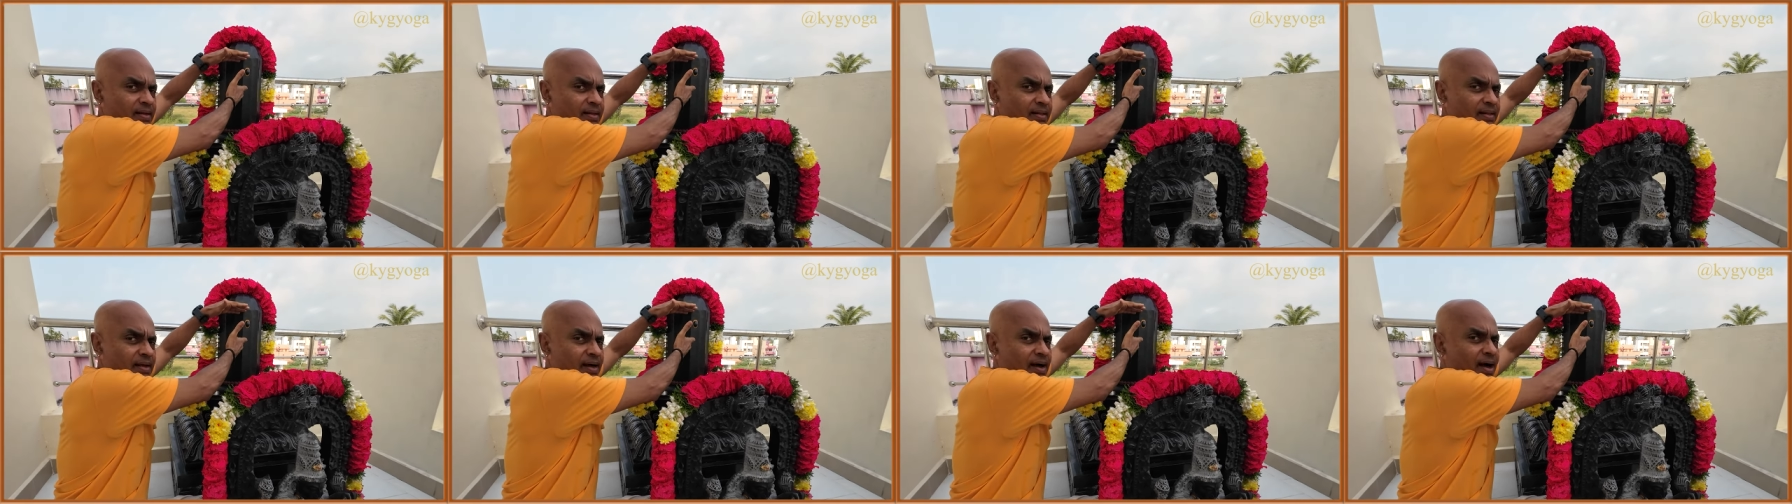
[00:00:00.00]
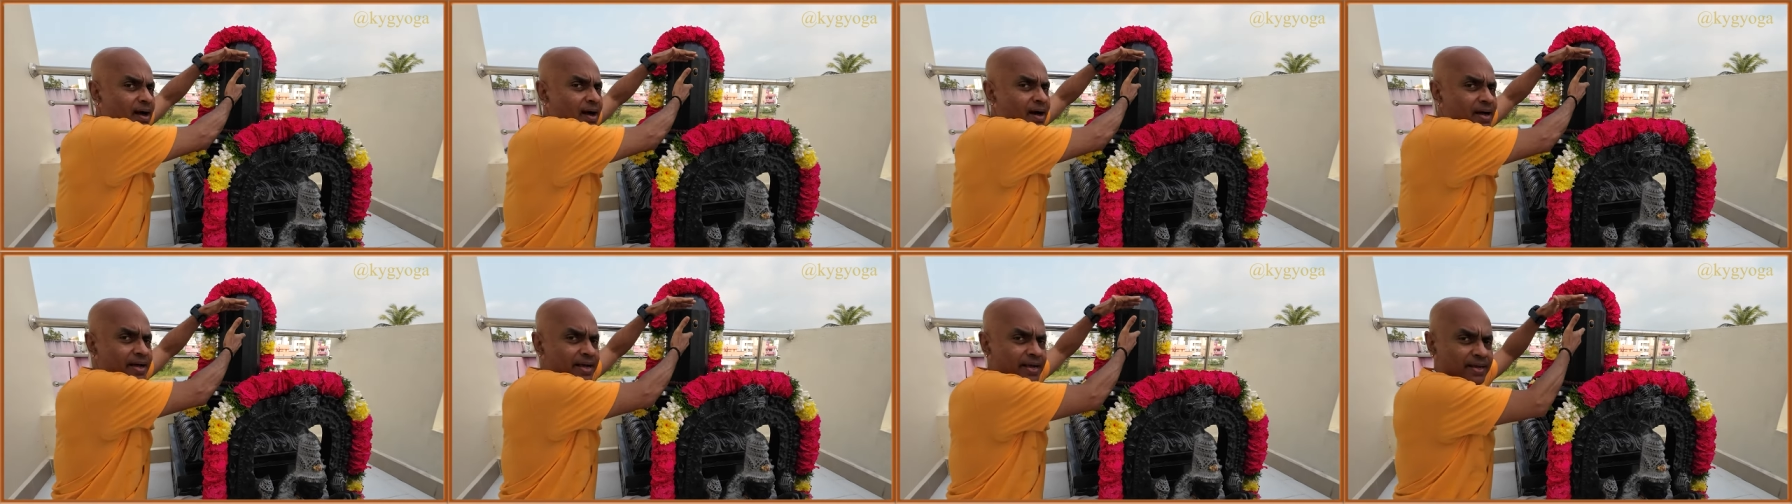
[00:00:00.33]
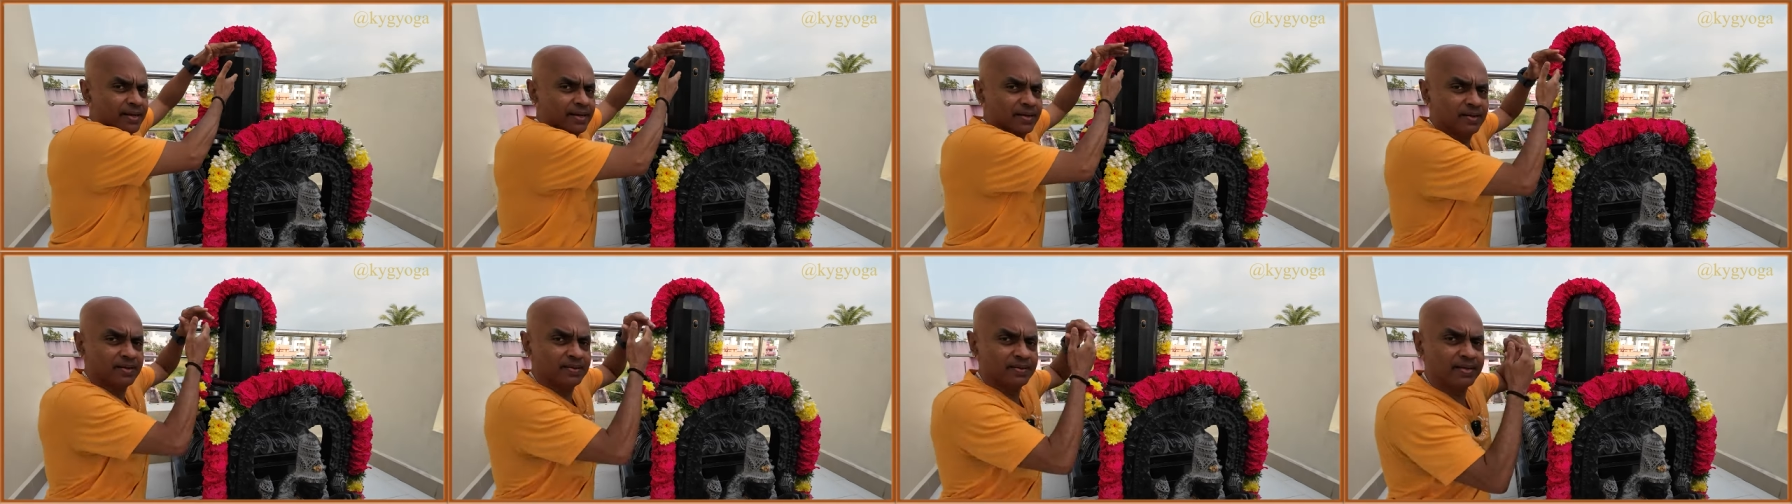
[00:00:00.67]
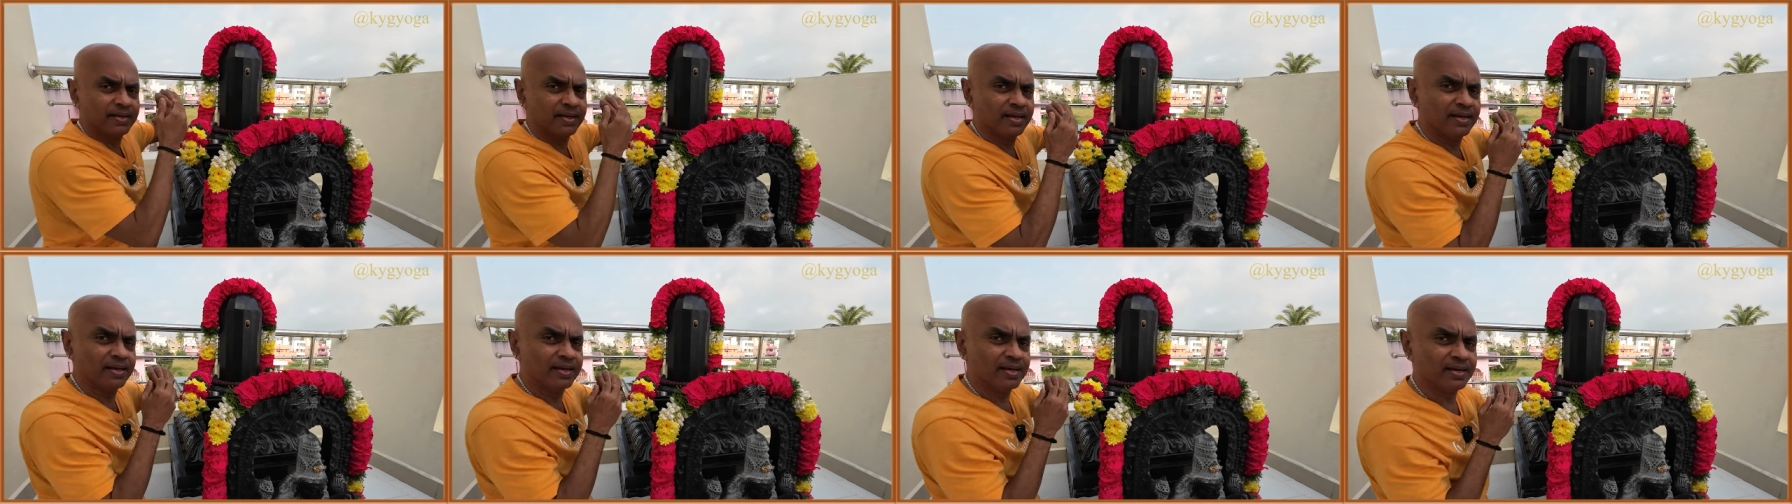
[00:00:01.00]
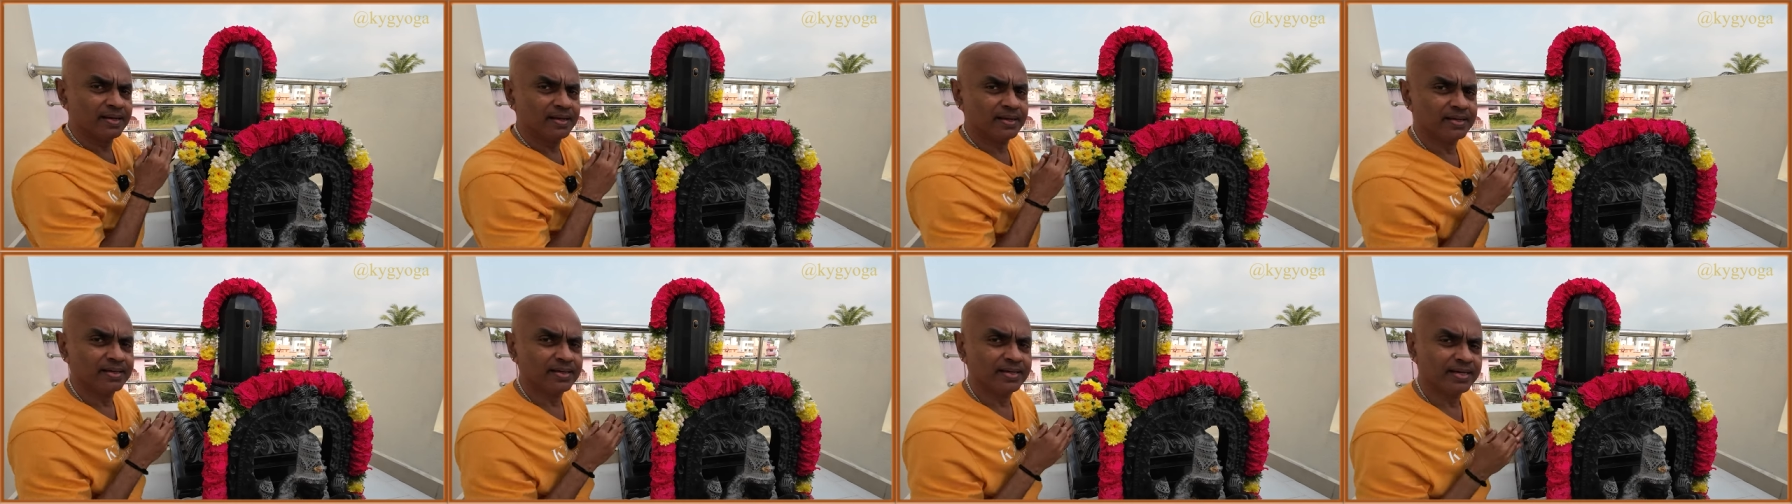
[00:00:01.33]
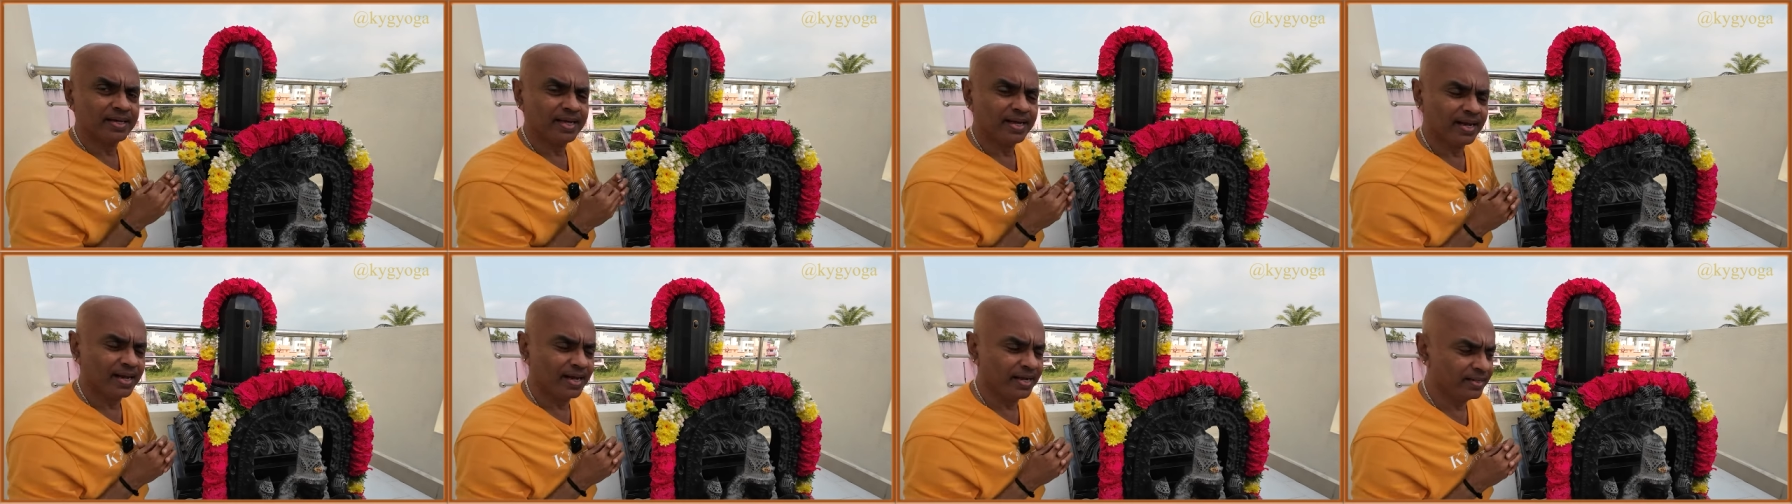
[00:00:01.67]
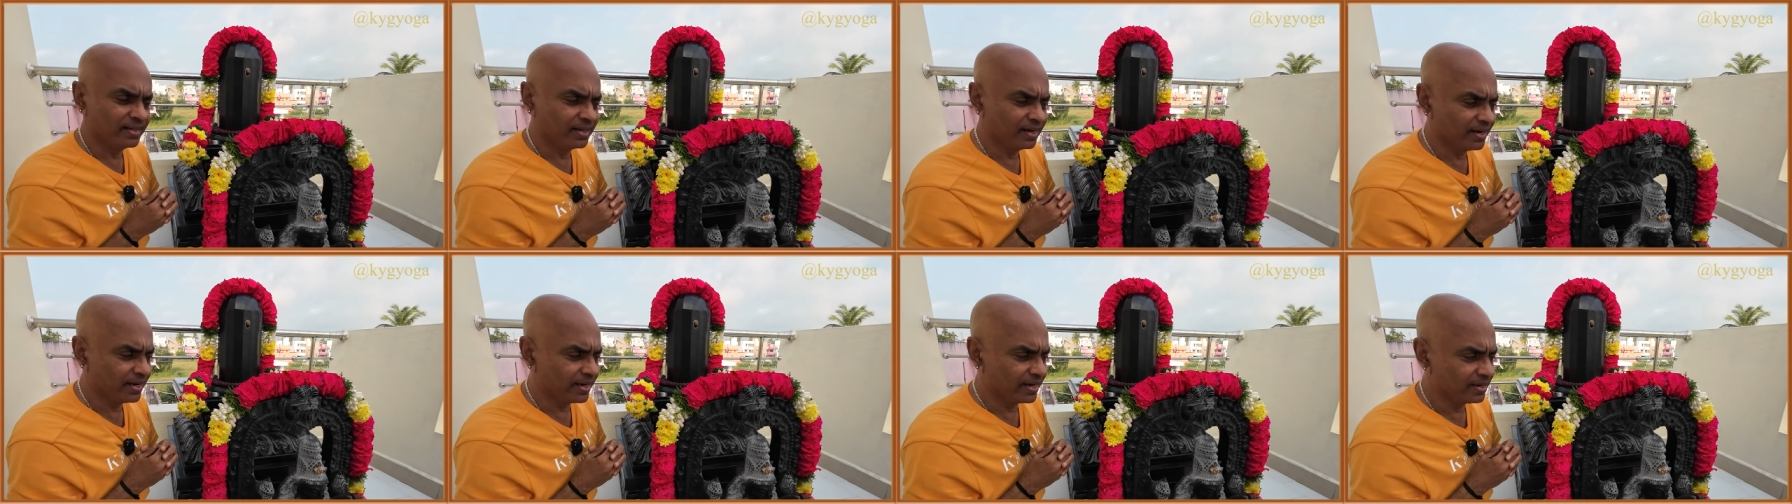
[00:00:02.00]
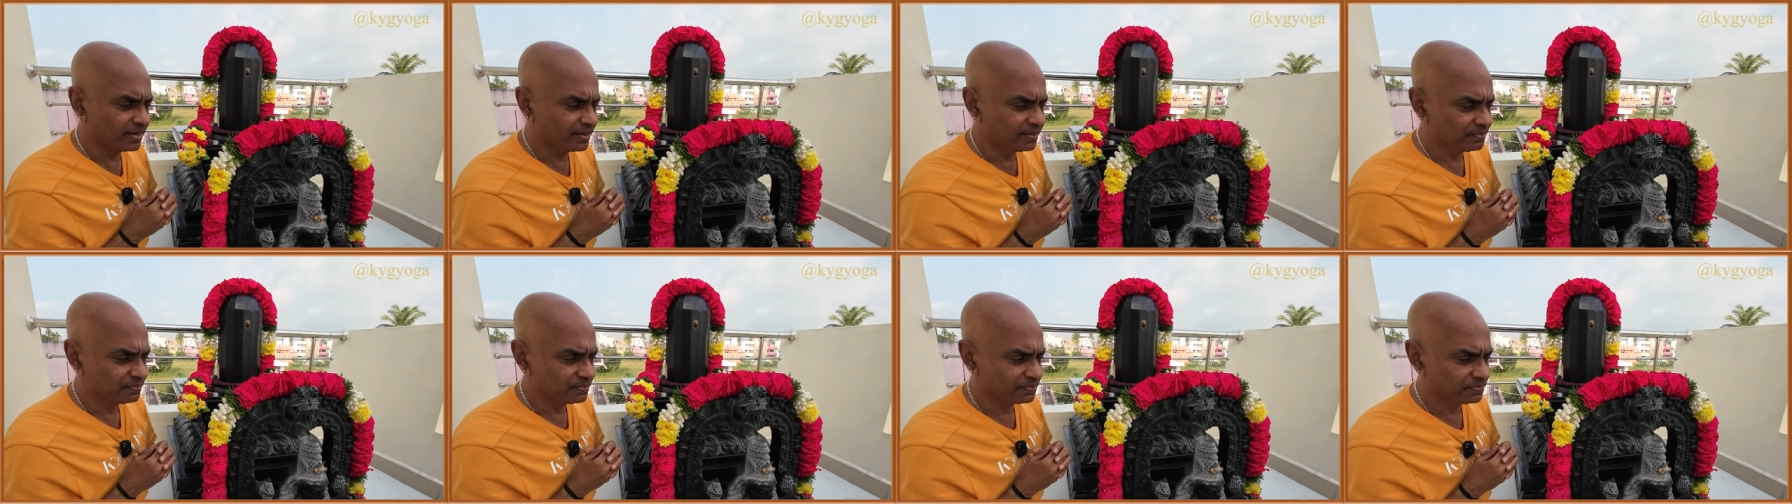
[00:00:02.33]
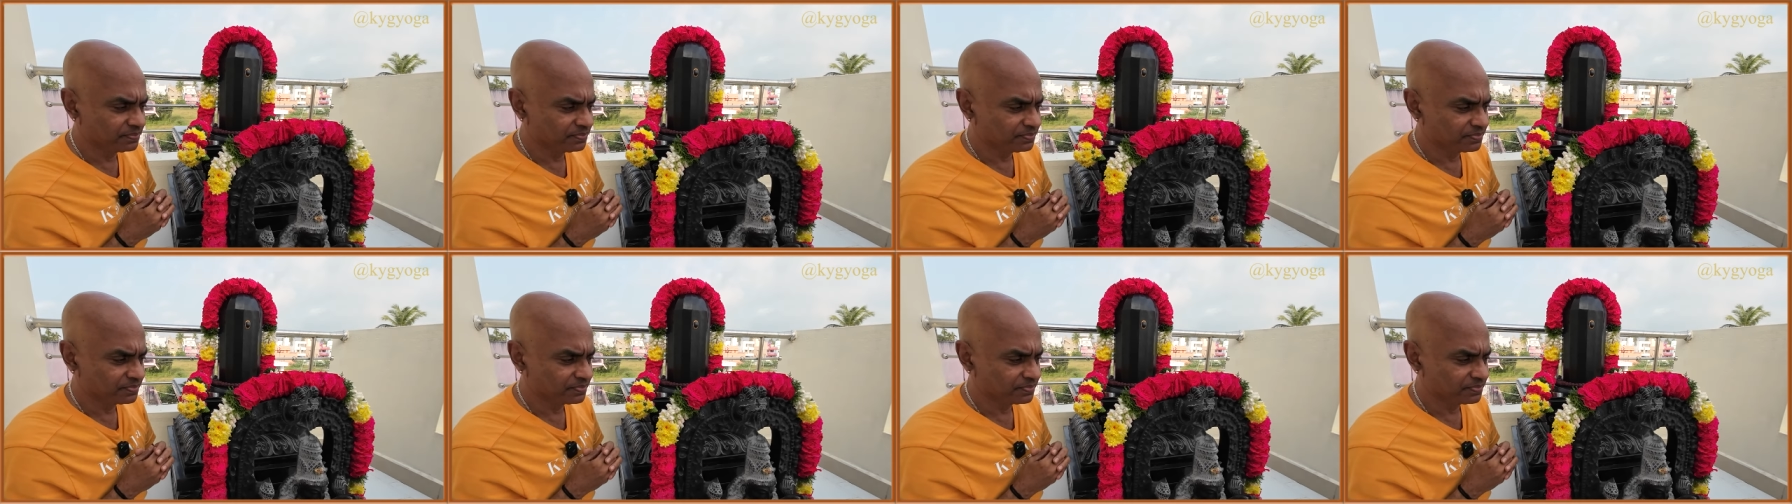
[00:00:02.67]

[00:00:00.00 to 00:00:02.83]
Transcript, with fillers: the eye in the lingam